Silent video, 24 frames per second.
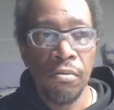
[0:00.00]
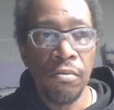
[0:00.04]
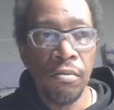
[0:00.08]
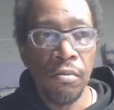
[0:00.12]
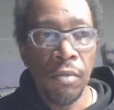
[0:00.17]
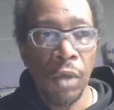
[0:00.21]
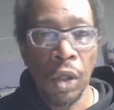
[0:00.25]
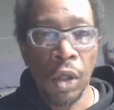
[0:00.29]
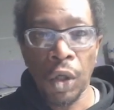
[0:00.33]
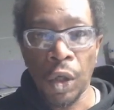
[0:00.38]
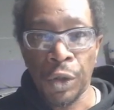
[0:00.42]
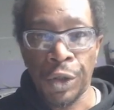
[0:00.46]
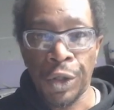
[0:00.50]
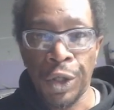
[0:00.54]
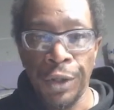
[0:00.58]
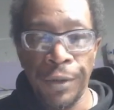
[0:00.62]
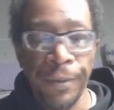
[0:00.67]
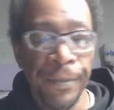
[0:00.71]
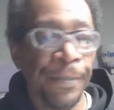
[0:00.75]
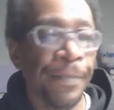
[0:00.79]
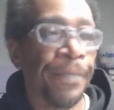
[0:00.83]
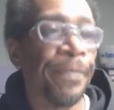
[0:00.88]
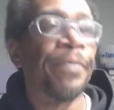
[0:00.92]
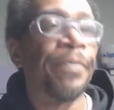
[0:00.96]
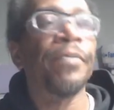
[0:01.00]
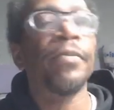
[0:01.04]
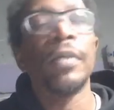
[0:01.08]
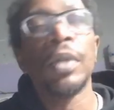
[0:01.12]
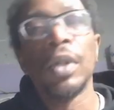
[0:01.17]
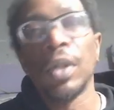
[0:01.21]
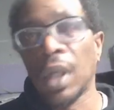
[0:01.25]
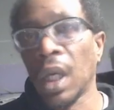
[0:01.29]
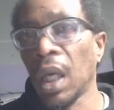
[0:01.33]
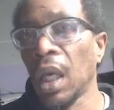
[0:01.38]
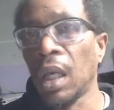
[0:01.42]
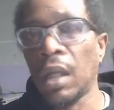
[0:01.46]
Alert you.
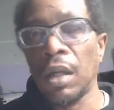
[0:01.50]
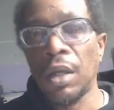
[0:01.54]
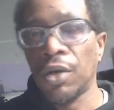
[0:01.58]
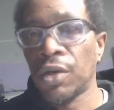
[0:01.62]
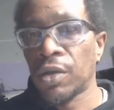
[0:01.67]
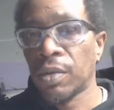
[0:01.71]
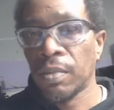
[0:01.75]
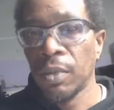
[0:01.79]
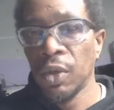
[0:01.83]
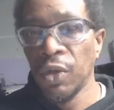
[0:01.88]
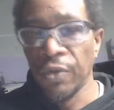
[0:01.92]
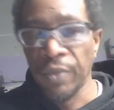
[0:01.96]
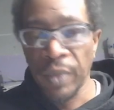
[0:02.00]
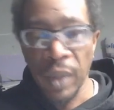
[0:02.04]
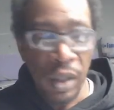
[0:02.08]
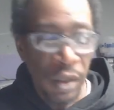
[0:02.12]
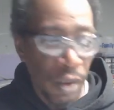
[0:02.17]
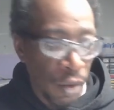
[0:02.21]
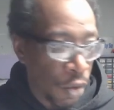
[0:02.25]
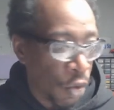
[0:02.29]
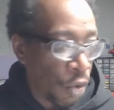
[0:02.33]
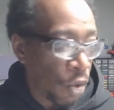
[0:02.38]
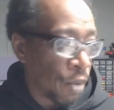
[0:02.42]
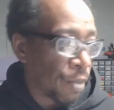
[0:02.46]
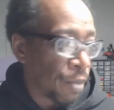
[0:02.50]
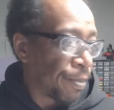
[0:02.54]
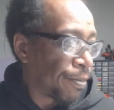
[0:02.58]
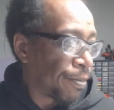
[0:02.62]
Okay, there's movement. Cool.